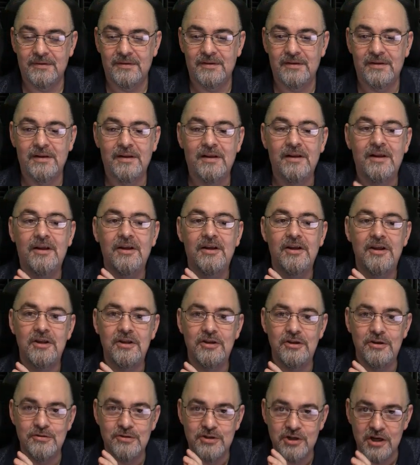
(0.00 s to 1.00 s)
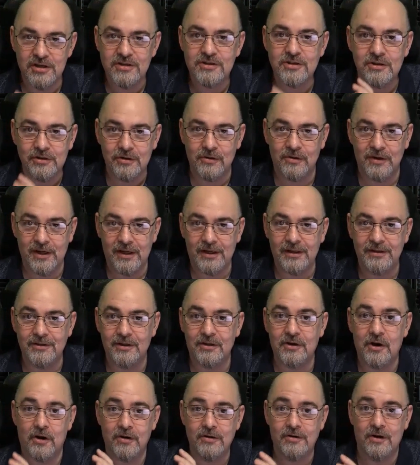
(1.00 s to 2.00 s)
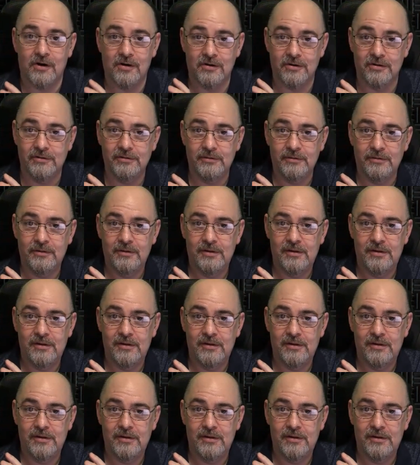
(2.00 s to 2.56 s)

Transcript: Okay. You just agree that Kurt Gödel,